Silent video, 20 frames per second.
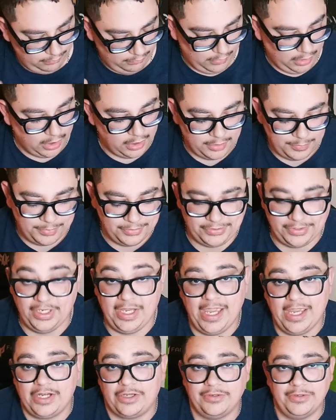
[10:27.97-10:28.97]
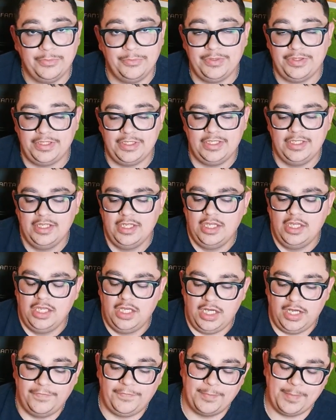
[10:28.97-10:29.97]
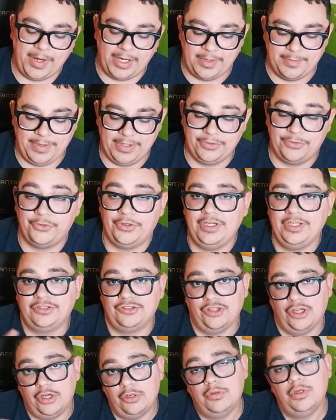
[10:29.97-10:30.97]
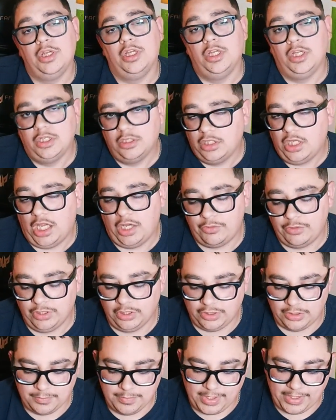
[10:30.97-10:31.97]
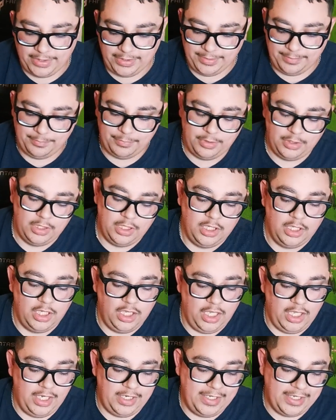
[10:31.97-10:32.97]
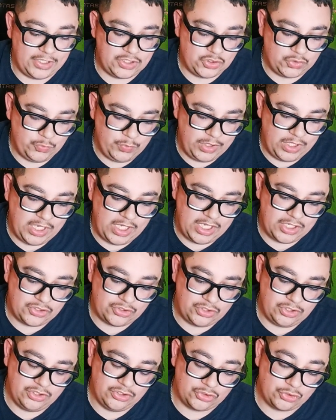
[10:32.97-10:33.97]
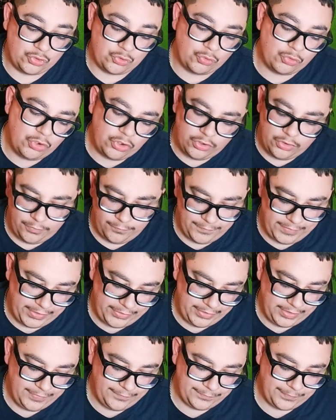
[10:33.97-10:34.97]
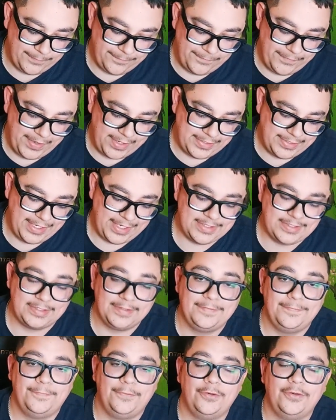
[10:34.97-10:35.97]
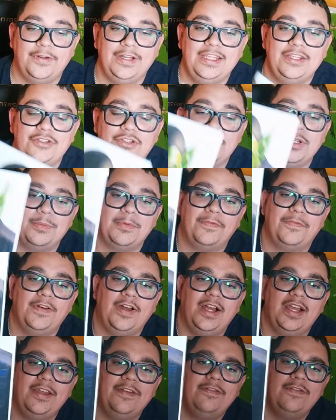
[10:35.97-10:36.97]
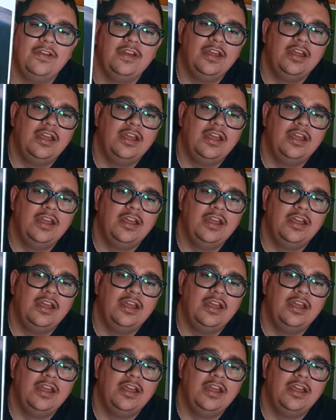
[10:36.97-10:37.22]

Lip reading: 100% accurate with it from Iron Man 3, so I want to learn about him. Next, we got the Scroll variant from Fantastic Four issue number 5.